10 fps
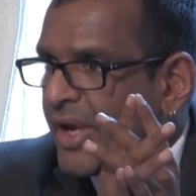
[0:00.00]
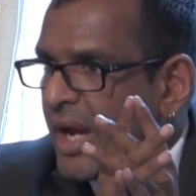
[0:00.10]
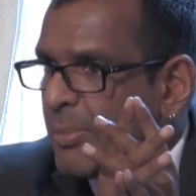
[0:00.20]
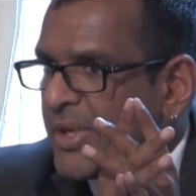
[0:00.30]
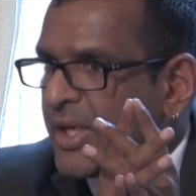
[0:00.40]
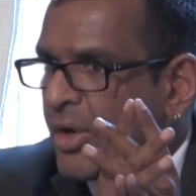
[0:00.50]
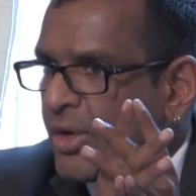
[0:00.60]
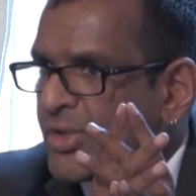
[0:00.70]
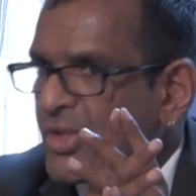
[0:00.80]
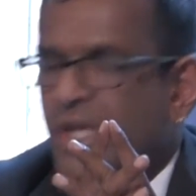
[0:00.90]
and
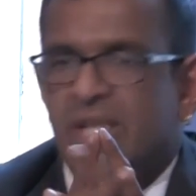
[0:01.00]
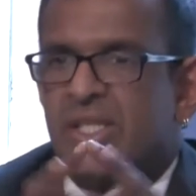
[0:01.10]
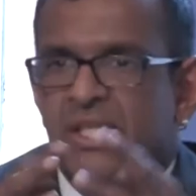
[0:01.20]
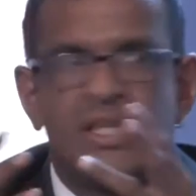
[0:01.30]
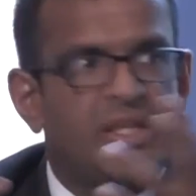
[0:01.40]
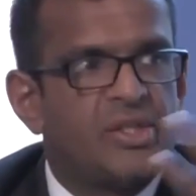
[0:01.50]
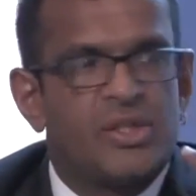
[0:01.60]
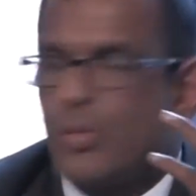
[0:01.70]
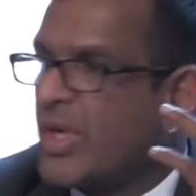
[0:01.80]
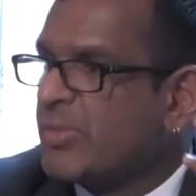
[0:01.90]
because it is linked
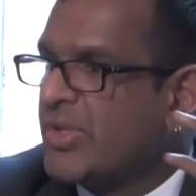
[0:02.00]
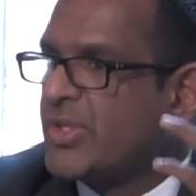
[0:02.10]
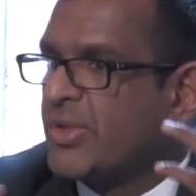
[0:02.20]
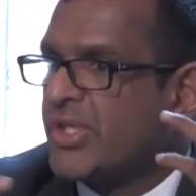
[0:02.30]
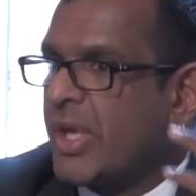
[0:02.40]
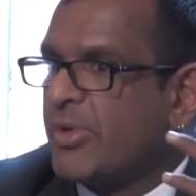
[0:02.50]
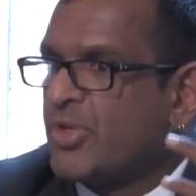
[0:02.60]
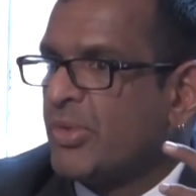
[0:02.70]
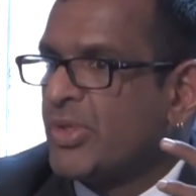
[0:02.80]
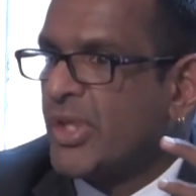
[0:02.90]
to the Westminster
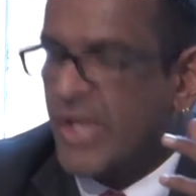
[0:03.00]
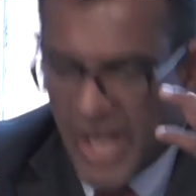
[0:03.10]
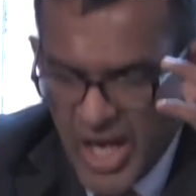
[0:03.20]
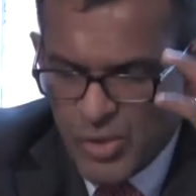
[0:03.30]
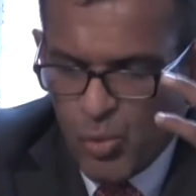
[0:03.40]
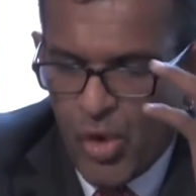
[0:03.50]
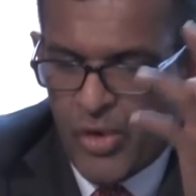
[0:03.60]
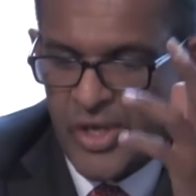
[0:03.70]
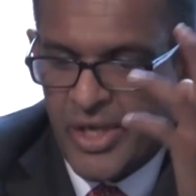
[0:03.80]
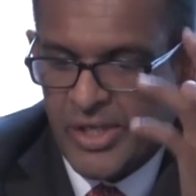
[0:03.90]
establishment. And his
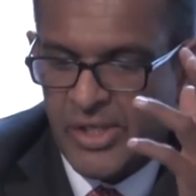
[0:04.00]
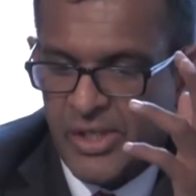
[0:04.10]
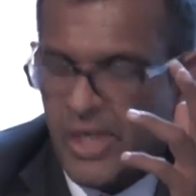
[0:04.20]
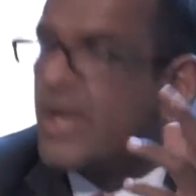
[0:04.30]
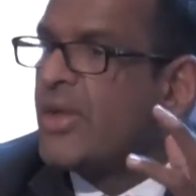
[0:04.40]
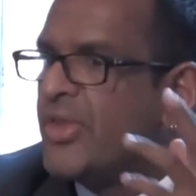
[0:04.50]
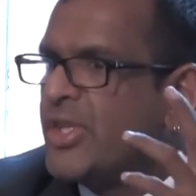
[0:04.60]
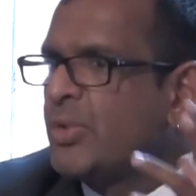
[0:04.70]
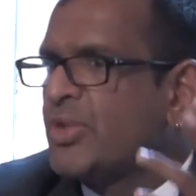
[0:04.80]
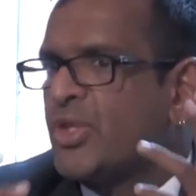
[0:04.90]
worry is
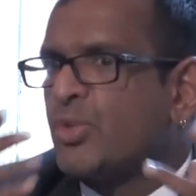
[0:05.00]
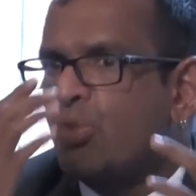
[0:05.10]
this will just